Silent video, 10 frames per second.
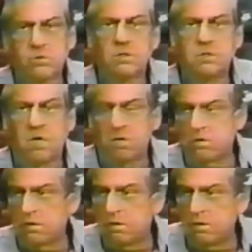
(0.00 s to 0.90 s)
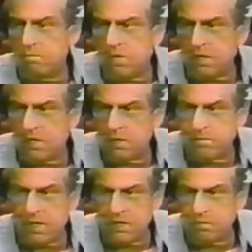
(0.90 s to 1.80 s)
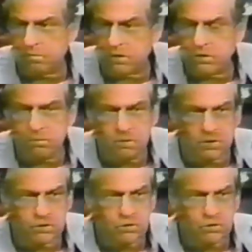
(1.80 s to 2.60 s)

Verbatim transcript: daughter married a man named Prescott Bush,